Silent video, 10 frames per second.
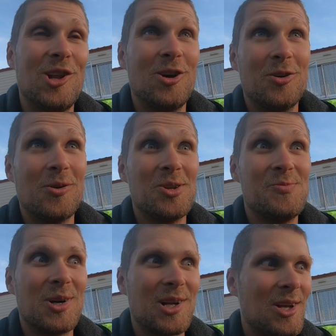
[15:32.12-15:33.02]
a lot of roads
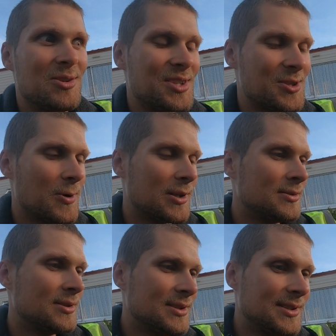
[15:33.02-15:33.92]
were closed as well
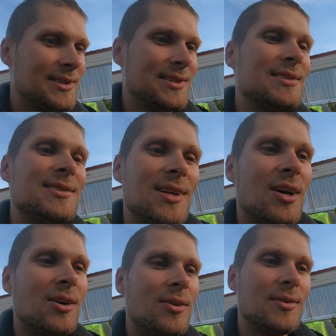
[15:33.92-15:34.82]

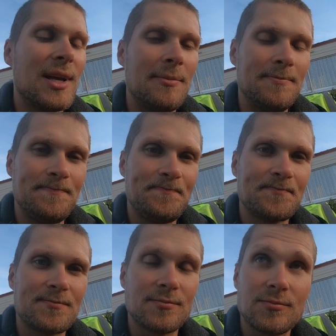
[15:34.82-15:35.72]
so yeah
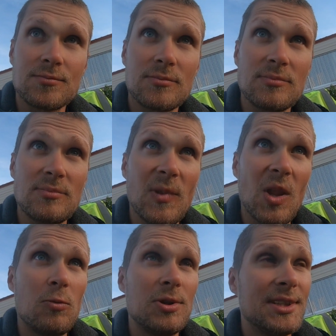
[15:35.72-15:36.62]

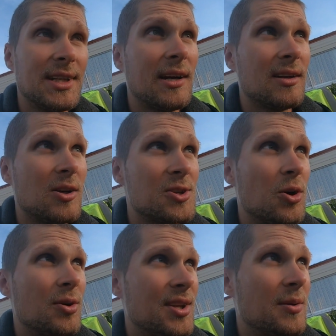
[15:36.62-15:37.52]
We'll see how it goes
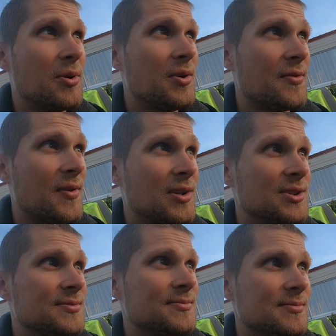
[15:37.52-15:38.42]
going deeper into
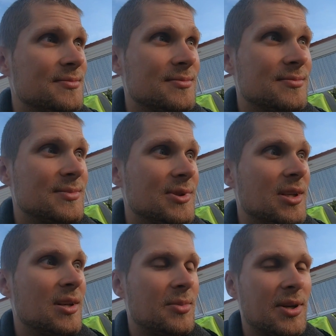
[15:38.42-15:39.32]
France.
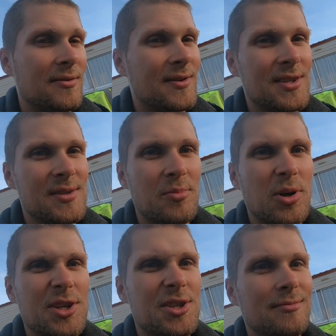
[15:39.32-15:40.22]
But first
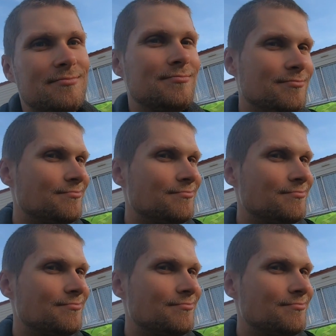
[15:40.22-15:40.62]
impression,